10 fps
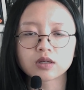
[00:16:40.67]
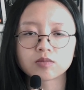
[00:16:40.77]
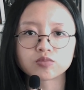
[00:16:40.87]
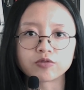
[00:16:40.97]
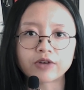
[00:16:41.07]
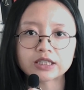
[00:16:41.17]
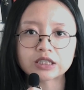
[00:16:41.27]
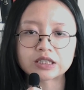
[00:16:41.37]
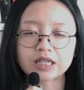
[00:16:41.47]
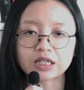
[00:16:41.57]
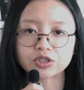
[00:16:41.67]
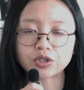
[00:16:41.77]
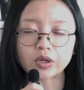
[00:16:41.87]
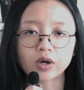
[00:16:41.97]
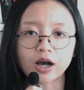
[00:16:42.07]
provided that
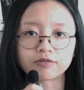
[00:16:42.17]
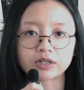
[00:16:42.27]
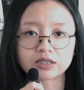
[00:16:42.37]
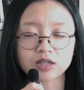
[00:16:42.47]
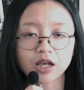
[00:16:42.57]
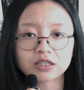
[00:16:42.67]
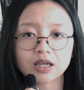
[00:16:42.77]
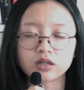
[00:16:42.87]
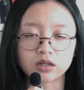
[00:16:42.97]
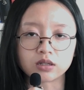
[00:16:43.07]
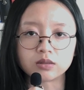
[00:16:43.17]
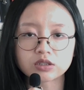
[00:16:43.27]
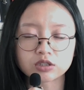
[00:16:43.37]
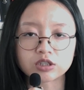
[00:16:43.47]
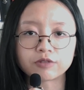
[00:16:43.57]
you have assigned them a
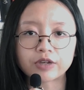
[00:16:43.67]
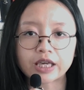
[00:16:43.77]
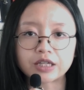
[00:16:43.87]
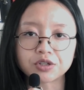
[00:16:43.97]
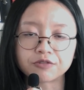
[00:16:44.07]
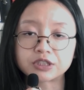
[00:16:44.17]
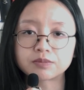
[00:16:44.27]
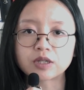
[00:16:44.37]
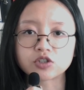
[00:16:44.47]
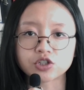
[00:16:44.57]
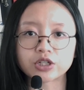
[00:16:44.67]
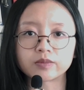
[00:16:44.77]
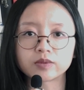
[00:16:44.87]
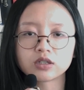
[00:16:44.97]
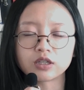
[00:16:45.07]
certificate of
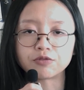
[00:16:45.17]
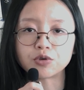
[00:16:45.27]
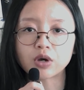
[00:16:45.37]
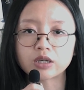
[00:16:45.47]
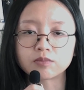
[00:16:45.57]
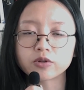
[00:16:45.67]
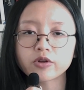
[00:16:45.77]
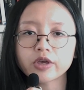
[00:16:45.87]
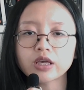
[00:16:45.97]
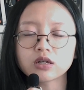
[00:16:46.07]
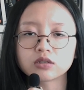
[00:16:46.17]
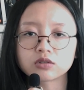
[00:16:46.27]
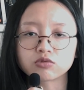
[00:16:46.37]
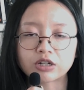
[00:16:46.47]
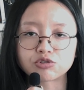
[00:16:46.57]
sponsorship. If you are employing
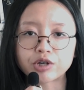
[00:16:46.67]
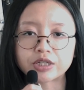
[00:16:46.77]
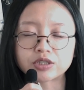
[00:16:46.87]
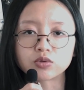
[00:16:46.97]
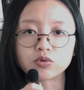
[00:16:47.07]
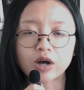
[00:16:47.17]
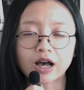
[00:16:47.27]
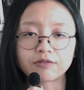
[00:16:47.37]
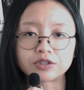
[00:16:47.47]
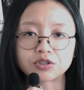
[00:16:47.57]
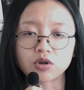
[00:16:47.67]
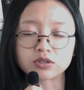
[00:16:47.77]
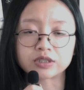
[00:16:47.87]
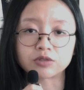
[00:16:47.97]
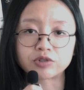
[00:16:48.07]
graduates who haven't
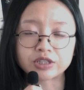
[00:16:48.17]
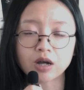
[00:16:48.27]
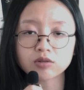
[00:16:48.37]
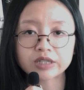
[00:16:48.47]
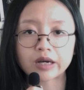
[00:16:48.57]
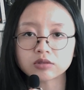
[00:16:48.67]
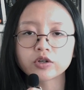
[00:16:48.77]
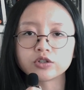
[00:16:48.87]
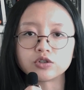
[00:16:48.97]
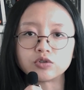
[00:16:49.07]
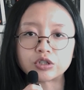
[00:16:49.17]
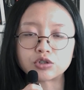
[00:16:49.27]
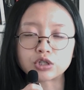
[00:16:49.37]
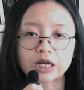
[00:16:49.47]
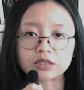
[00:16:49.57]
got their results out, you need
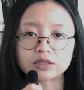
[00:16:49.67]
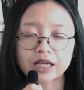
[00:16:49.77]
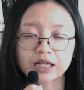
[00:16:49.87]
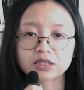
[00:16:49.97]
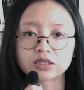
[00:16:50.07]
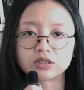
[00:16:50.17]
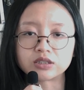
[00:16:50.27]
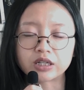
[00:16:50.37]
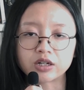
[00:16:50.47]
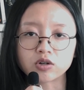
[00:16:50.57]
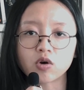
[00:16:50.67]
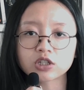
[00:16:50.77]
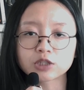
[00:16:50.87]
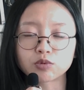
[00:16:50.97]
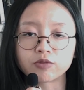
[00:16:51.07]
to contact their
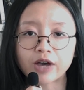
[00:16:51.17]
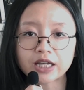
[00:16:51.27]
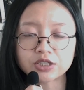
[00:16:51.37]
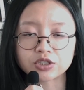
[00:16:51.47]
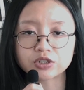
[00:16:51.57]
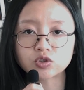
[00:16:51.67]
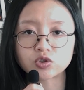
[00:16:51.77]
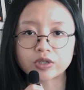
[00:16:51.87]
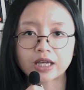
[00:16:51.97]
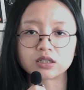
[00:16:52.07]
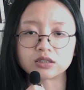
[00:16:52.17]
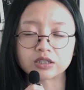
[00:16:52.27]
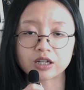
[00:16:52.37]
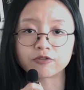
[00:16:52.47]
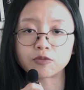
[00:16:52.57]
course provider to get the
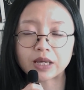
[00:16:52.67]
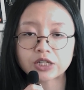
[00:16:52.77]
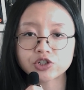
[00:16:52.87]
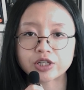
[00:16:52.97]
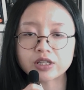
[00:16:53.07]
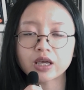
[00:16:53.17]
confirmation